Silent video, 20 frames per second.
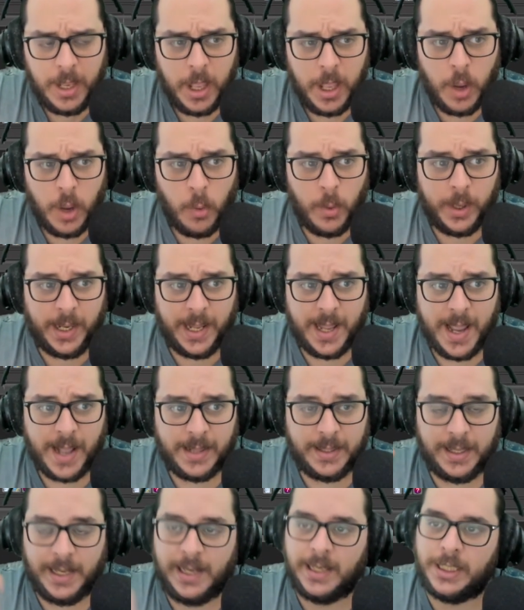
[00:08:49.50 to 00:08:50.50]
when I had
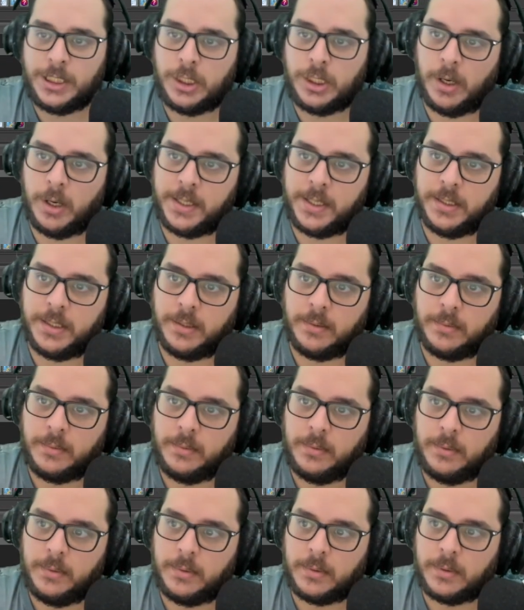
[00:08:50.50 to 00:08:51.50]
the English collection
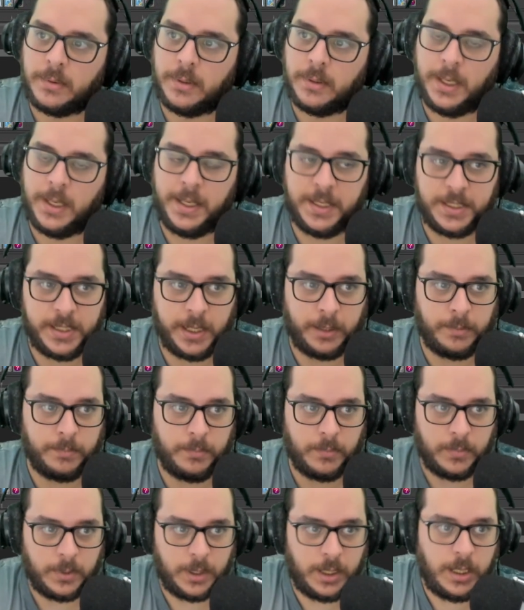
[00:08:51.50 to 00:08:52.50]
inside
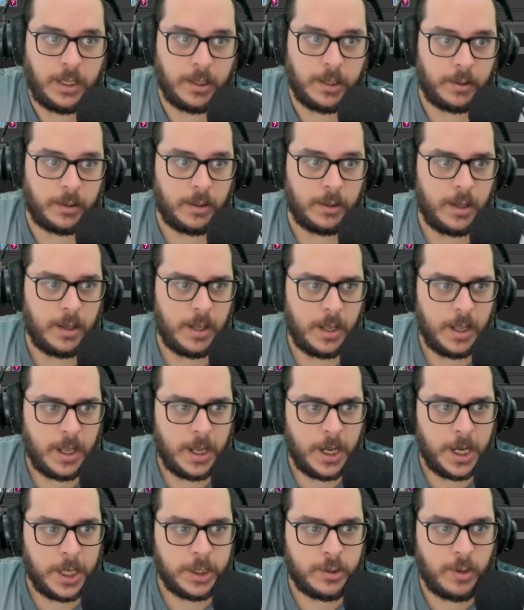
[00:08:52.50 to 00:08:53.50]
here.
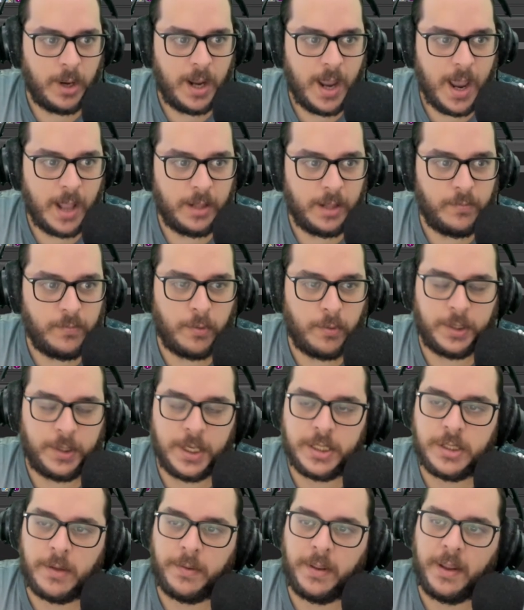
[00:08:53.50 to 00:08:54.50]
So I had 40
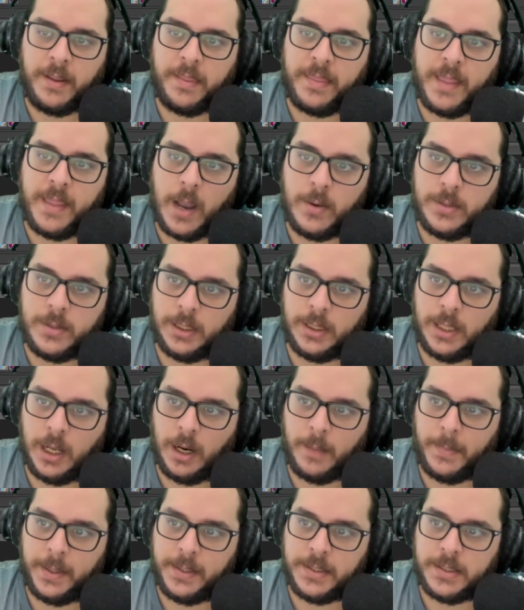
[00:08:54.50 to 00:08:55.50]
something thousand
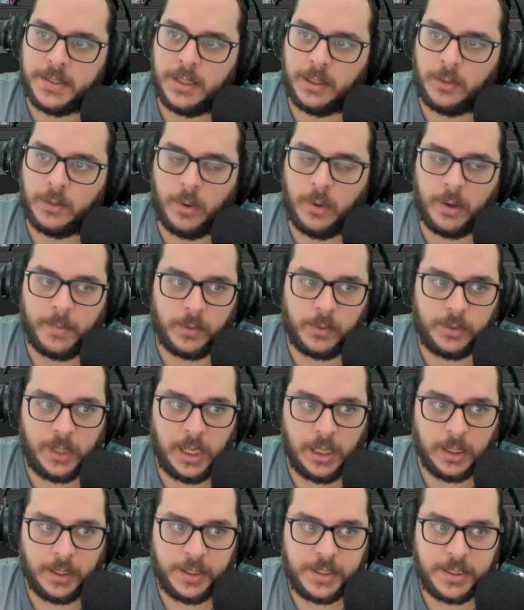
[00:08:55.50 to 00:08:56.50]
elements that were about
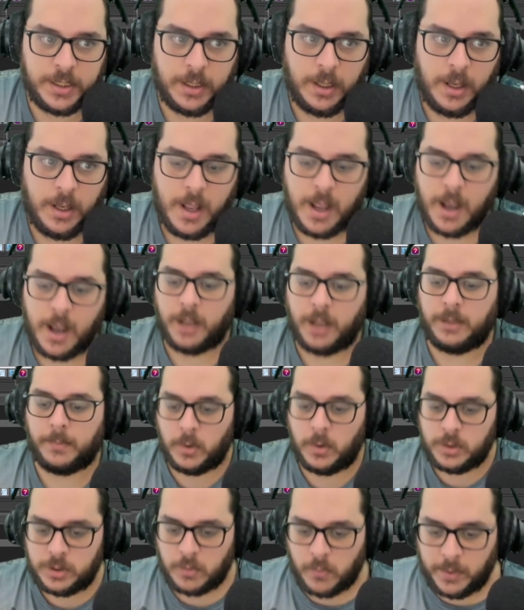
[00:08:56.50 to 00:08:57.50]
English. And
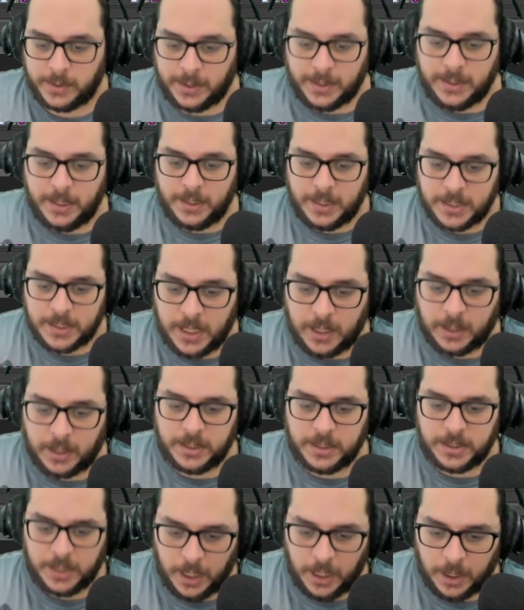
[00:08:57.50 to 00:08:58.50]
most of what I did is
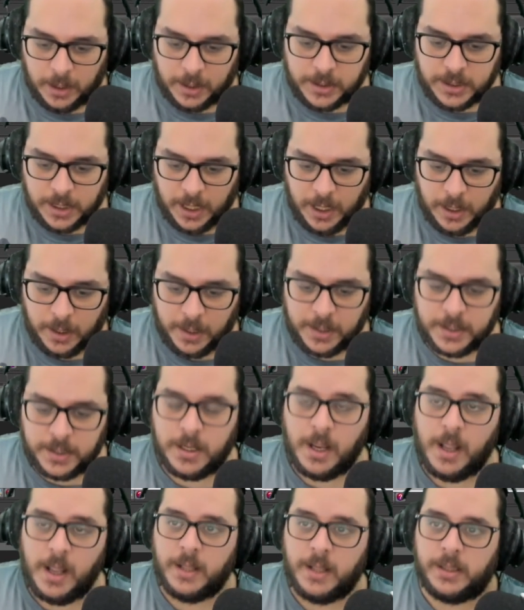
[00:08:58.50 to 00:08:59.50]
English, English, English.
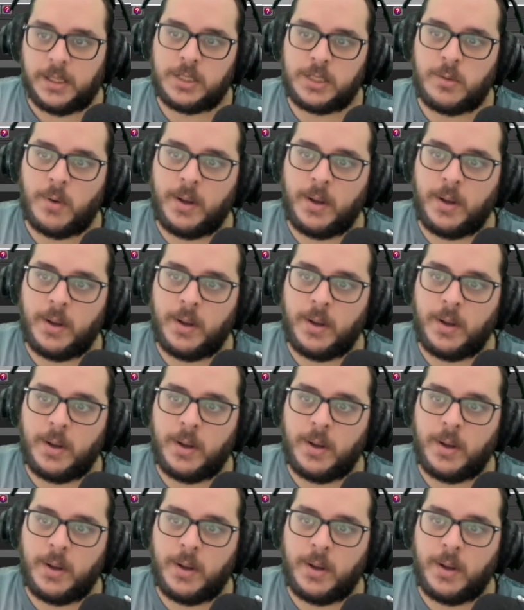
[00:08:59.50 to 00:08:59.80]
That's why